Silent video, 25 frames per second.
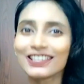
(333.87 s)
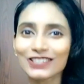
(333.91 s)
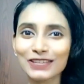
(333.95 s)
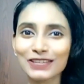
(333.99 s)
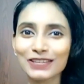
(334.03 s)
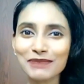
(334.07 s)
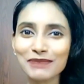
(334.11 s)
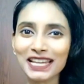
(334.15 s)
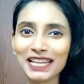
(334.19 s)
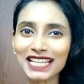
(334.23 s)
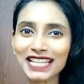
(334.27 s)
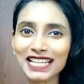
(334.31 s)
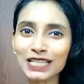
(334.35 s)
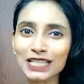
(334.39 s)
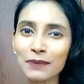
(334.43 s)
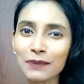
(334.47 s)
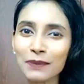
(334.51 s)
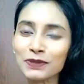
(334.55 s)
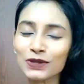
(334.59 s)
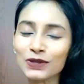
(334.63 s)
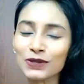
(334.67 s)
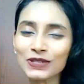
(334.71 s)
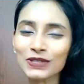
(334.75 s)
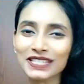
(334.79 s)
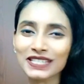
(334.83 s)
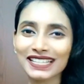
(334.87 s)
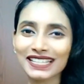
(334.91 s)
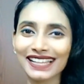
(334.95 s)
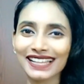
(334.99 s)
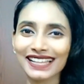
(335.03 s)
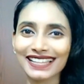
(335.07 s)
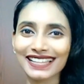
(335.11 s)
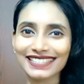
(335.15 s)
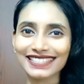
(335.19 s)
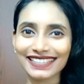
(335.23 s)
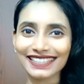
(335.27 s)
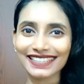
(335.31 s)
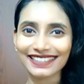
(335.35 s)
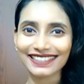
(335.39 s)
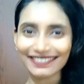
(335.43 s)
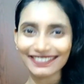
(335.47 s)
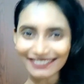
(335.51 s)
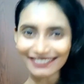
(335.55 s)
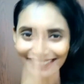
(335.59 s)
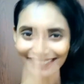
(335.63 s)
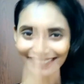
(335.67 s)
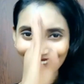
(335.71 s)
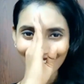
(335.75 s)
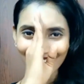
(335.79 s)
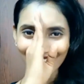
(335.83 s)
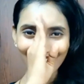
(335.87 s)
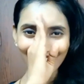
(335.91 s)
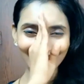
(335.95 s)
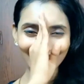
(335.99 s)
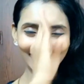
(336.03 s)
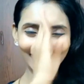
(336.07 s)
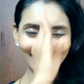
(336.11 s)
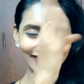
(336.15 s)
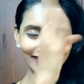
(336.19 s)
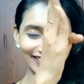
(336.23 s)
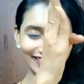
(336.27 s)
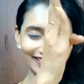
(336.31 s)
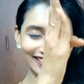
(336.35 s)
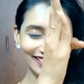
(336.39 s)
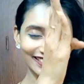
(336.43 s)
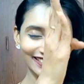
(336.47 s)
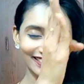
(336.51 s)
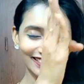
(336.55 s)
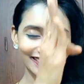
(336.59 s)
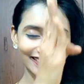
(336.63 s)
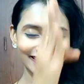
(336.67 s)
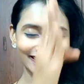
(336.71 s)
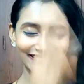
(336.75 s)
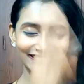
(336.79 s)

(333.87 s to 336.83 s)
See you in my next episode. Till then, take care. Adios.